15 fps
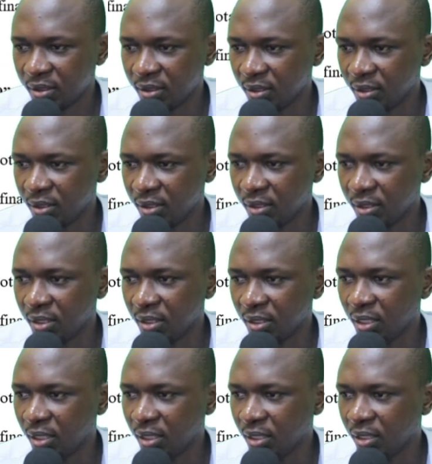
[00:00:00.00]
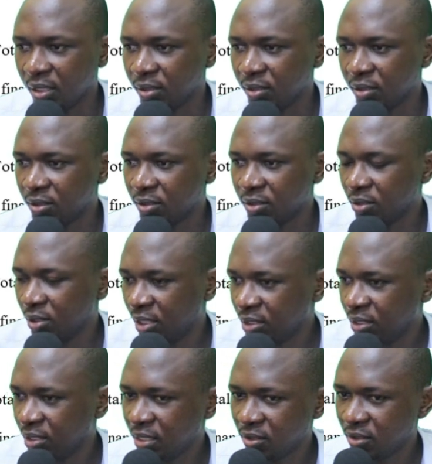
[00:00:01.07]
So let's
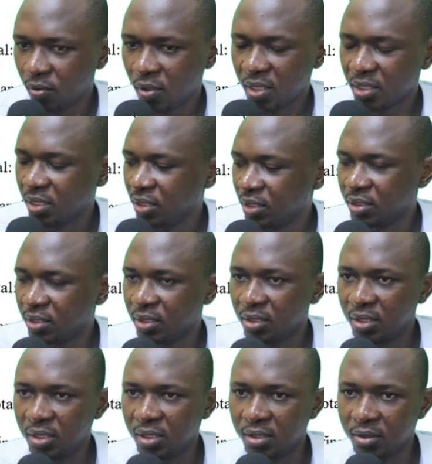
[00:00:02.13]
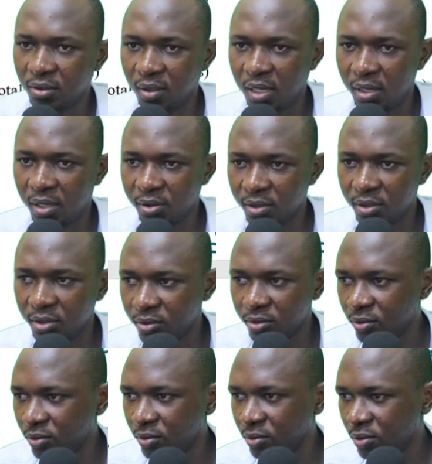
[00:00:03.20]
just work it. Hey, where are we going to
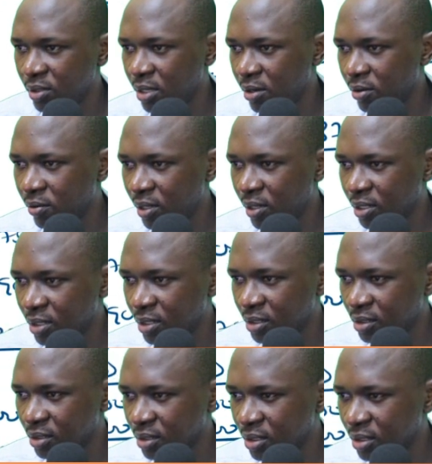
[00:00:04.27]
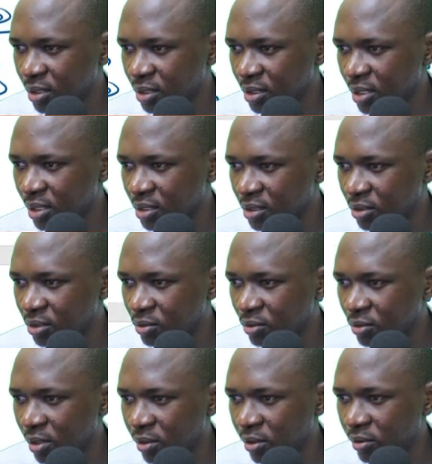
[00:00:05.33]
do the workings? I think let's
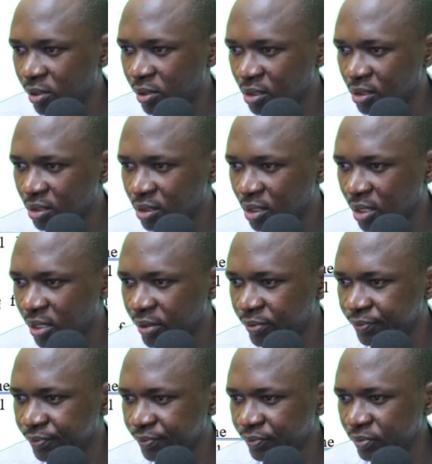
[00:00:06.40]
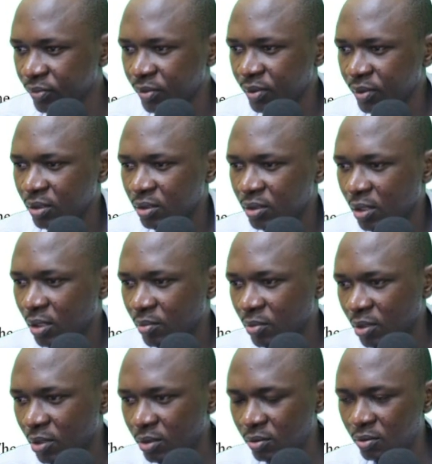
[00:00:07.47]
do our workings here. So I'm
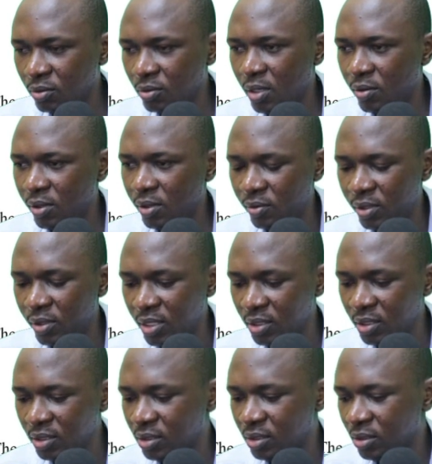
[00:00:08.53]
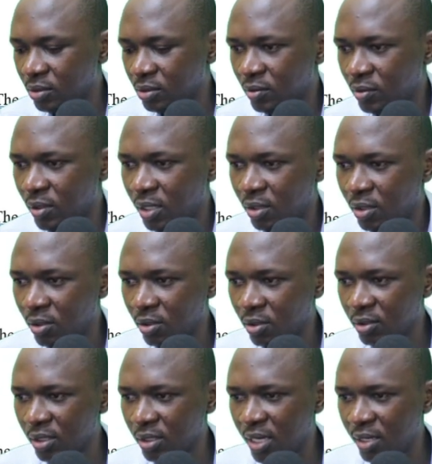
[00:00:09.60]
going to do away with this. We are
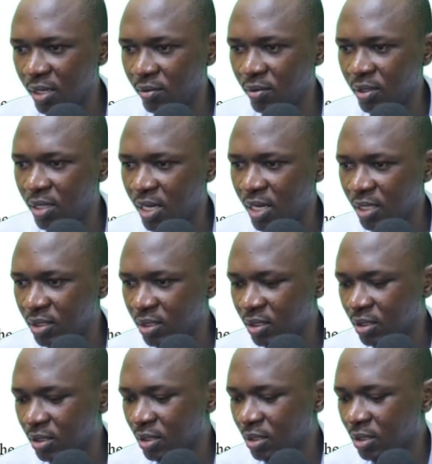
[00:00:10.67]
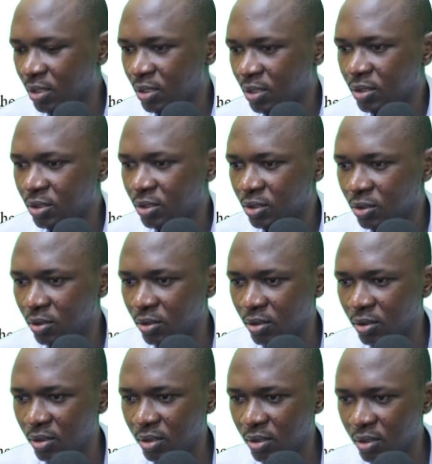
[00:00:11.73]
long done with that. So
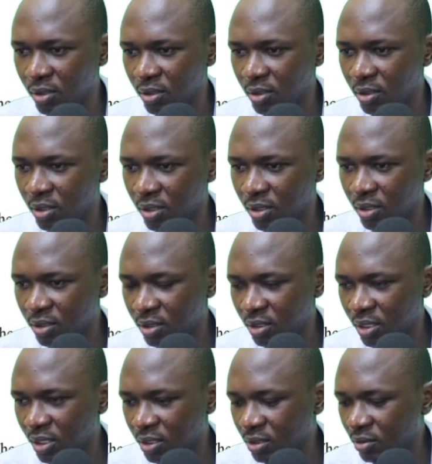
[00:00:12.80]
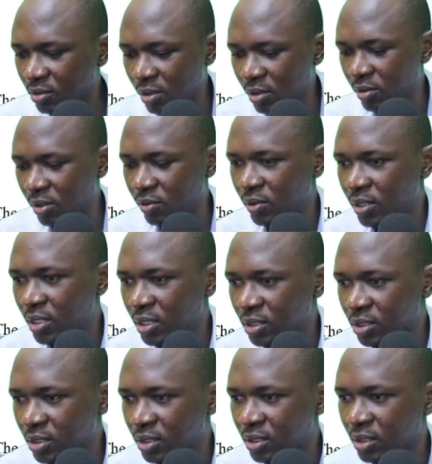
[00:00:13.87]
let's just do away with
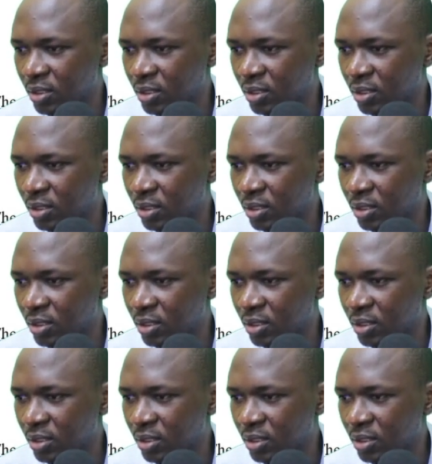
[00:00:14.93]
this.